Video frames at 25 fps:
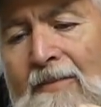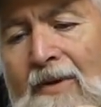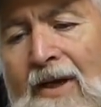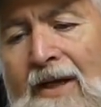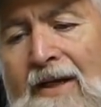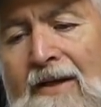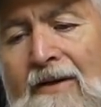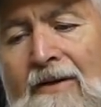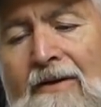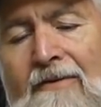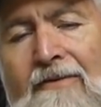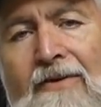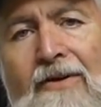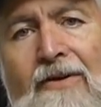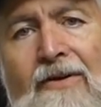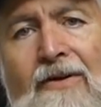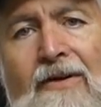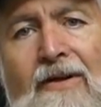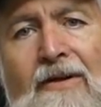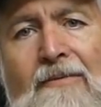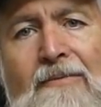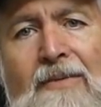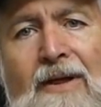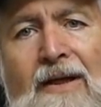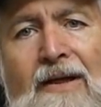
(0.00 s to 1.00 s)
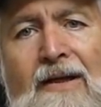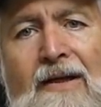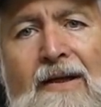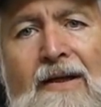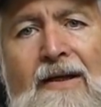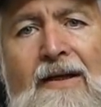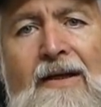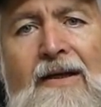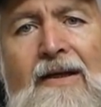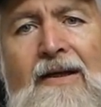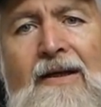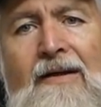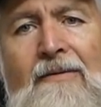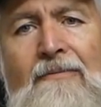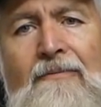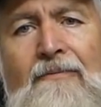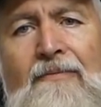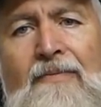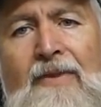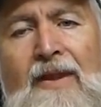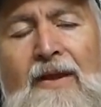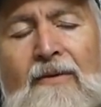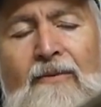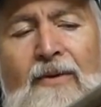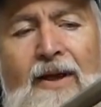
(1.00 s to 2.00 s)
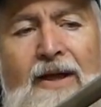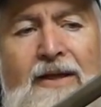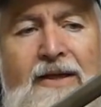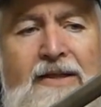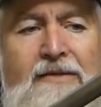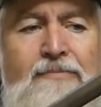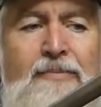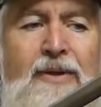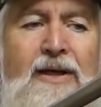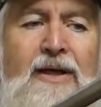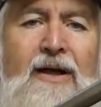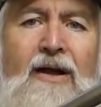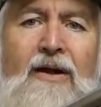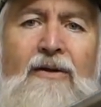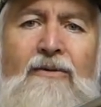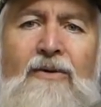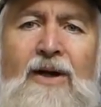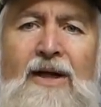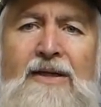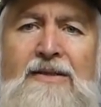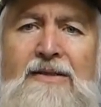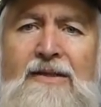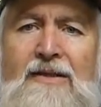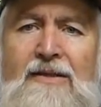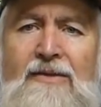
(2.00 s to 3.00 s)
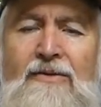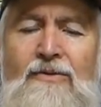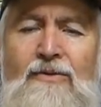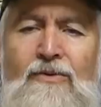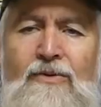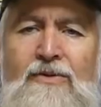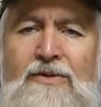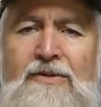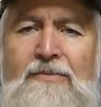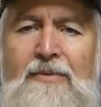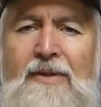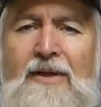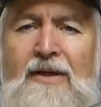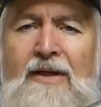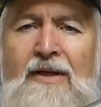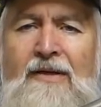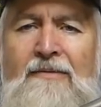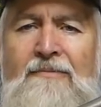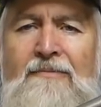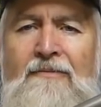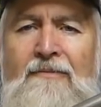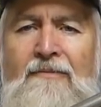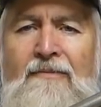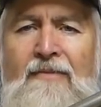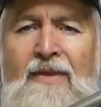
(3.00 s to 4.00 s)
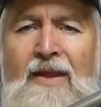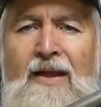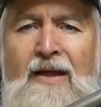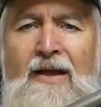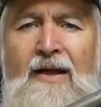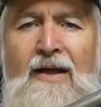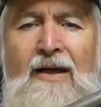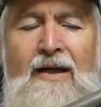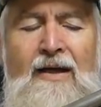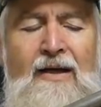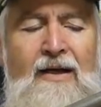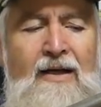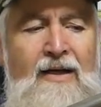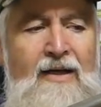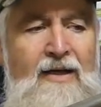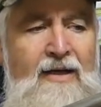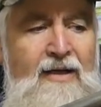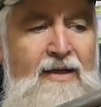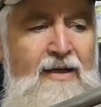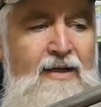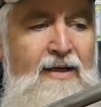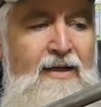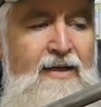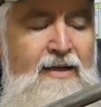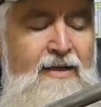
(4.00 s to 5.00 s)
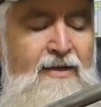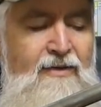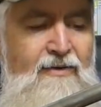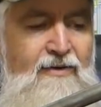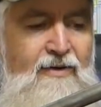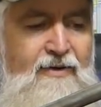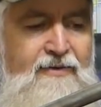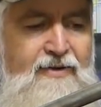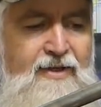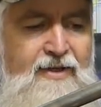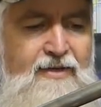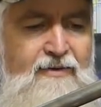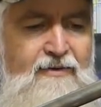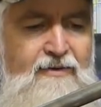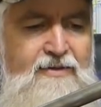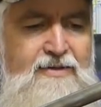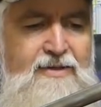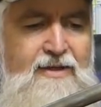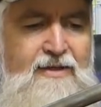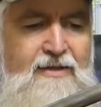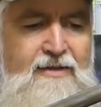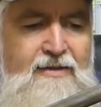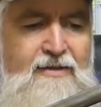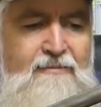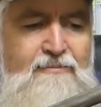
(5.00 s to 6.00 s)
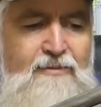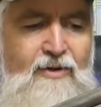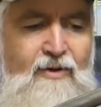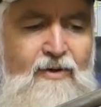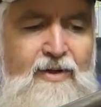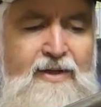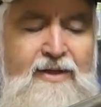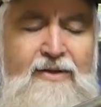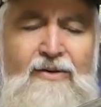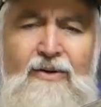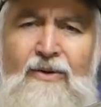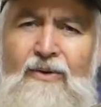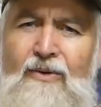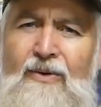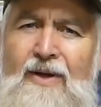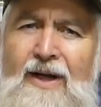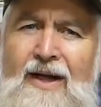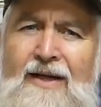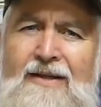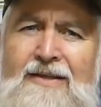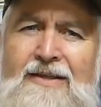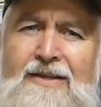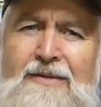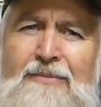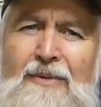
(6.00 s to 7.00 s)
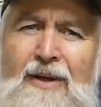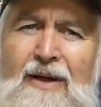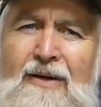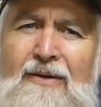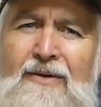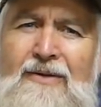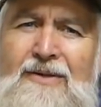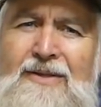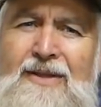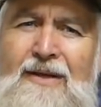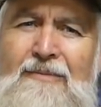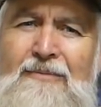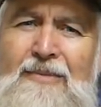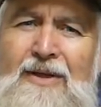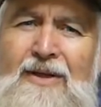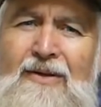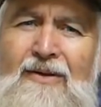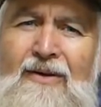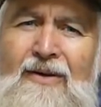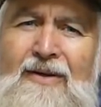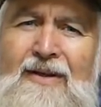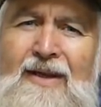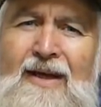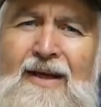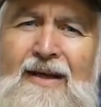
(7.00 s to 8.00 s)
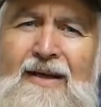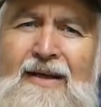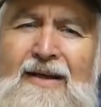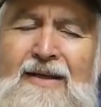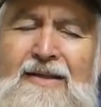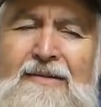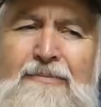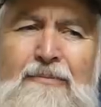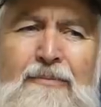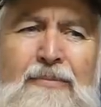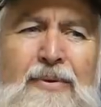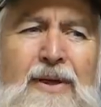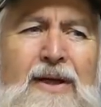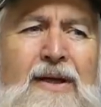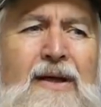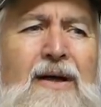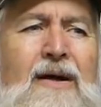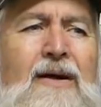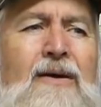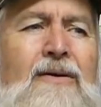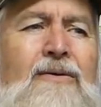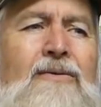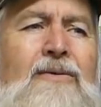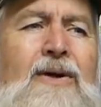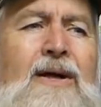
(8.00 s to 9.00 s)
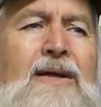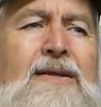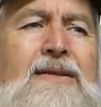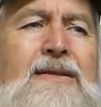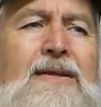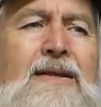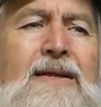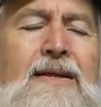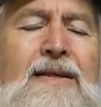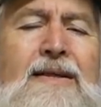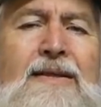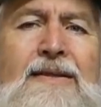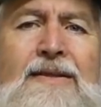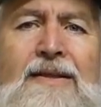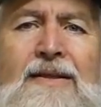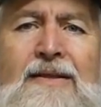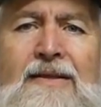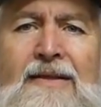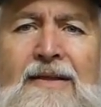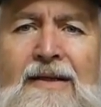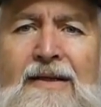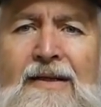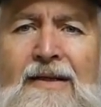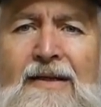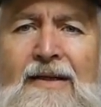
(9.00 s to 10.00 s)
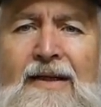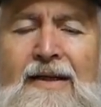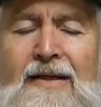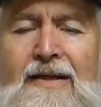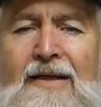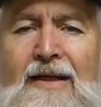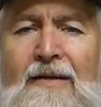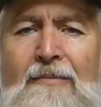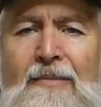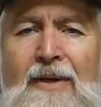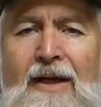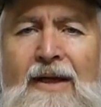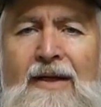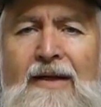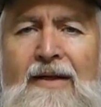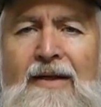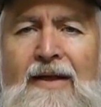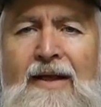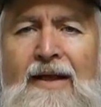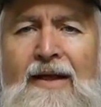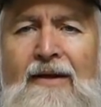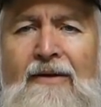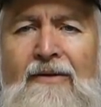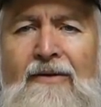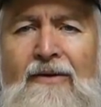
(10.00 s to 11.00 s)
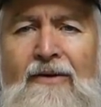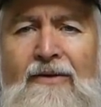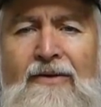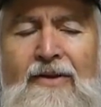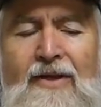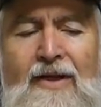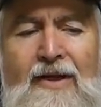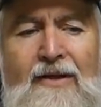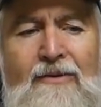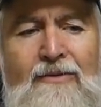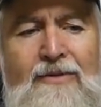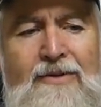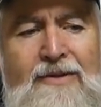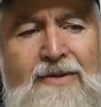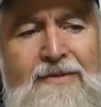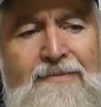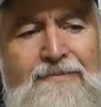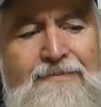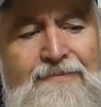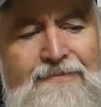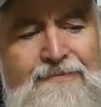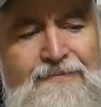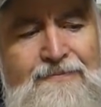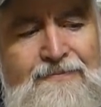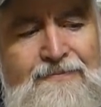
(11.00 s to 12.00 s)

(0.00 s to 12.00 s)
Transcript: may not have heard it, but we had this big old Ruston Hornsby, and look, I think there was a mine called Gunsmoke or something like that, and this big old Ruston engine, it come out of there, and I think it was